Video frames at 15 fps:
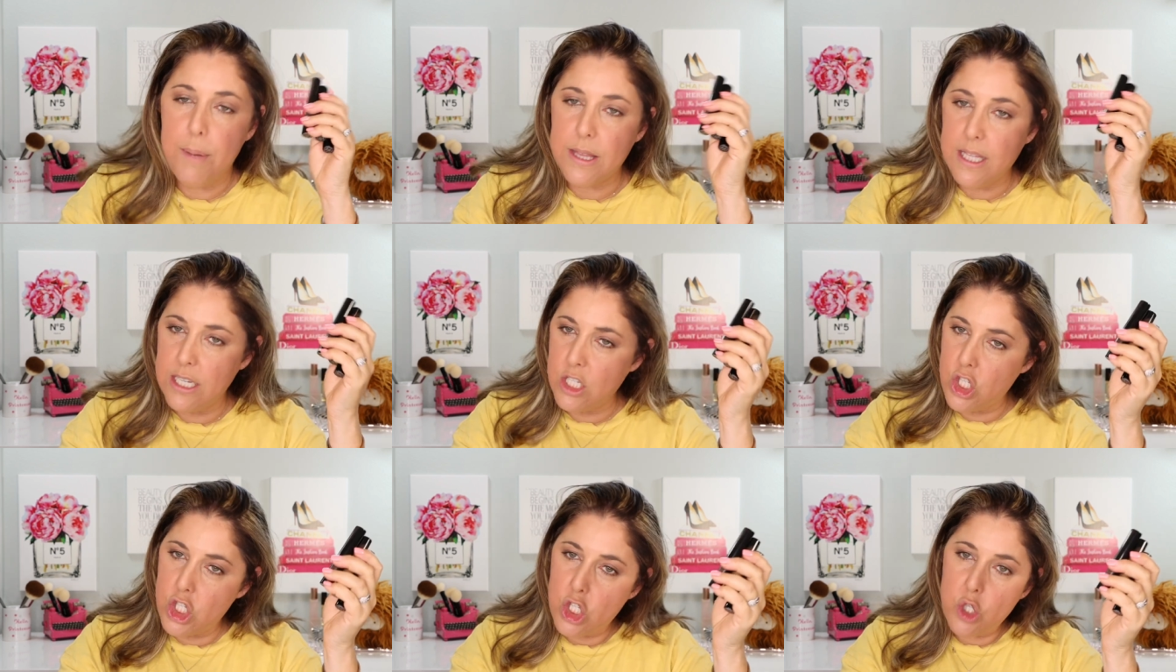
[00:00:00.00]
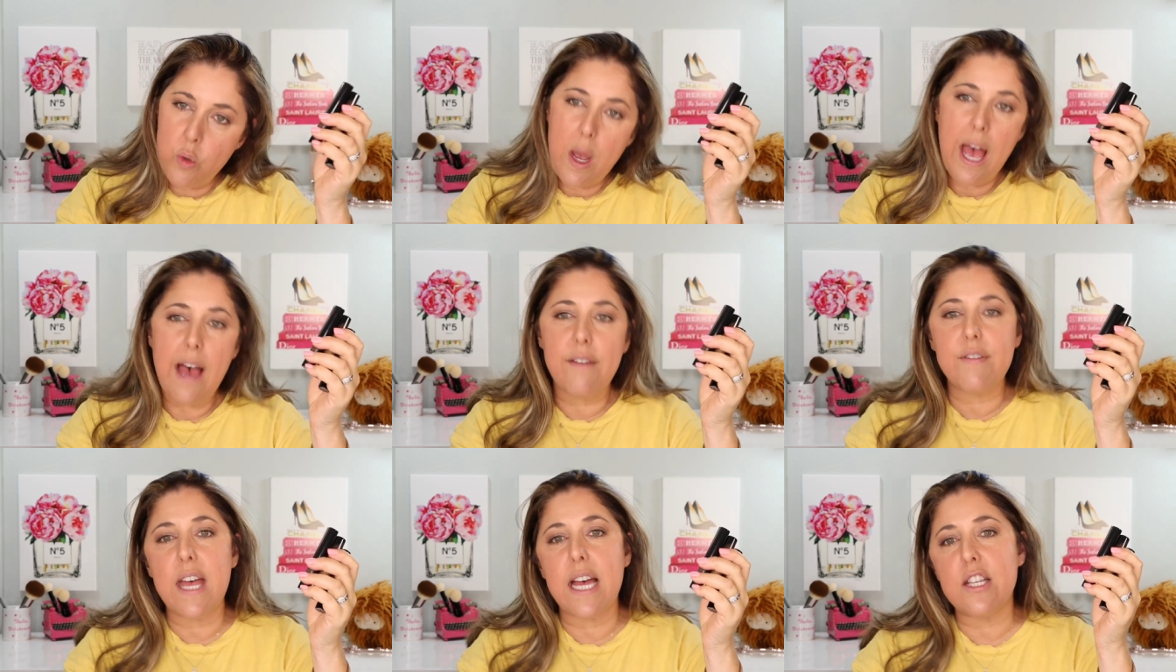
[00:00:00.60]
but they do
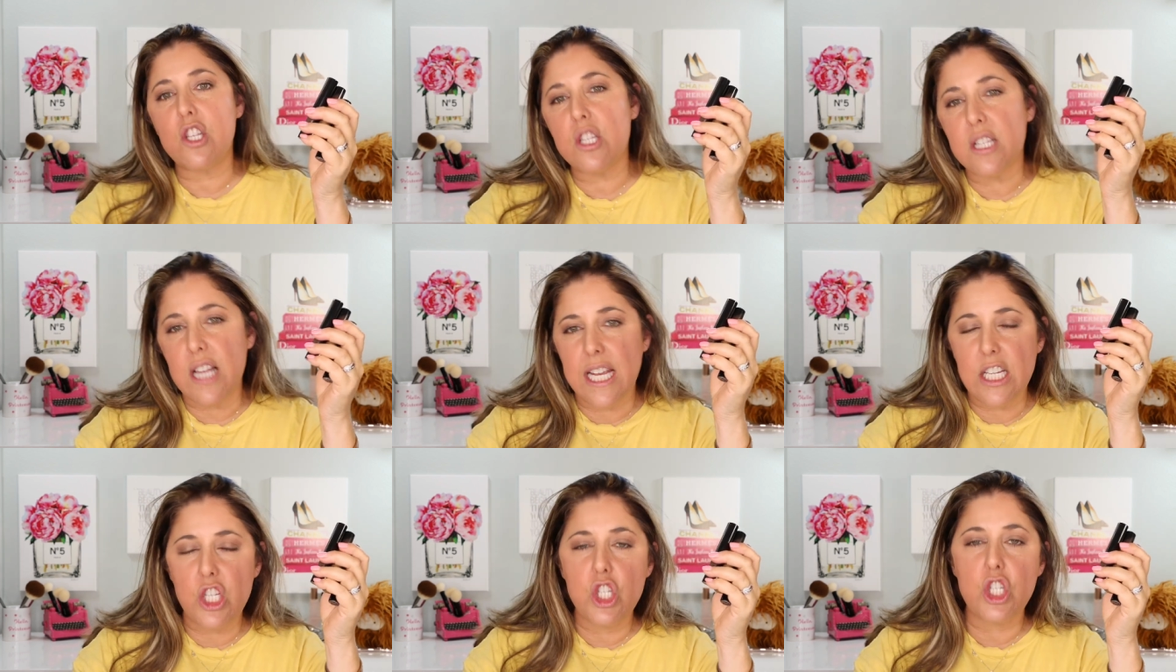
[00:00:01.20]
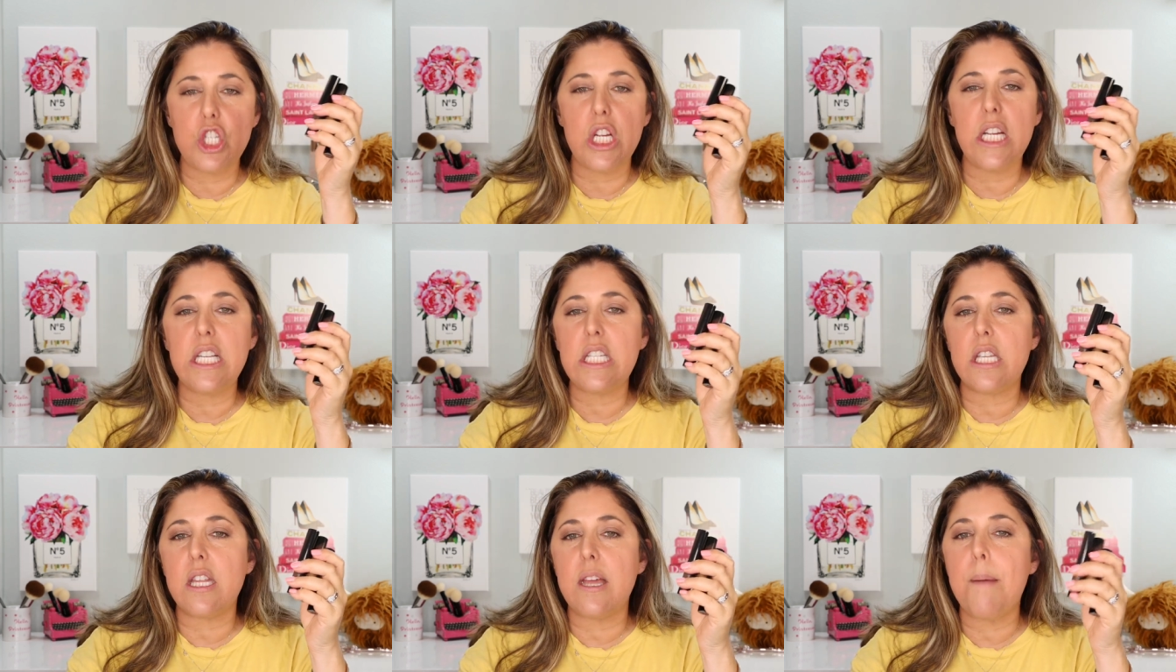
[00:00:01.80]
have that slight
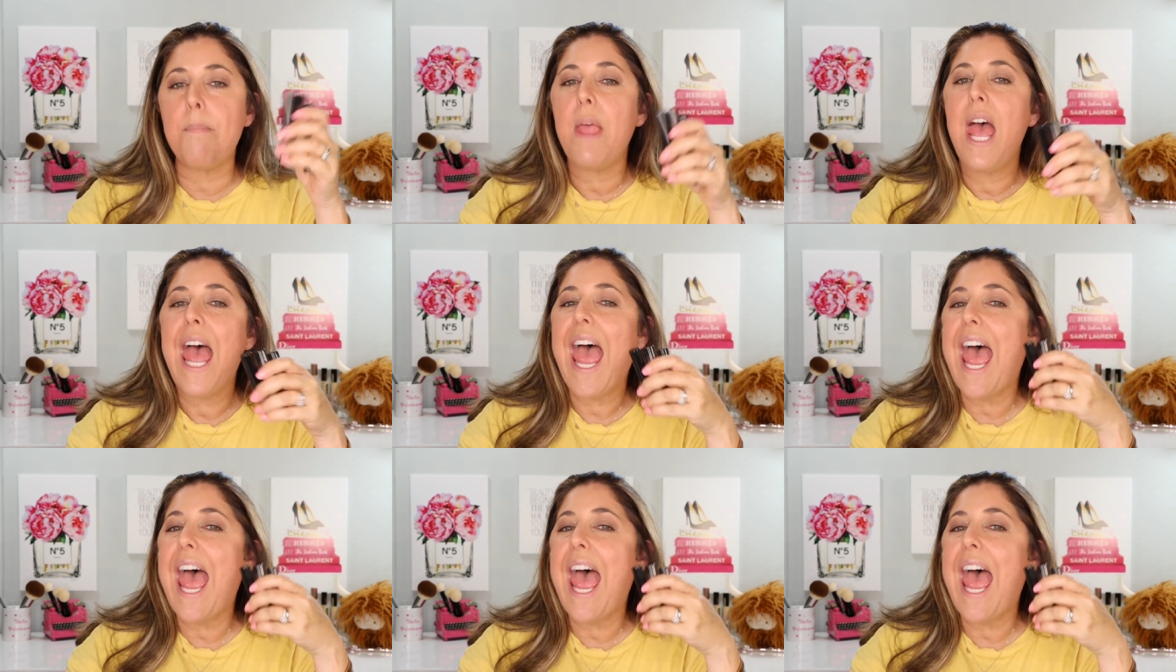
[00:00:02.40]
sheen to them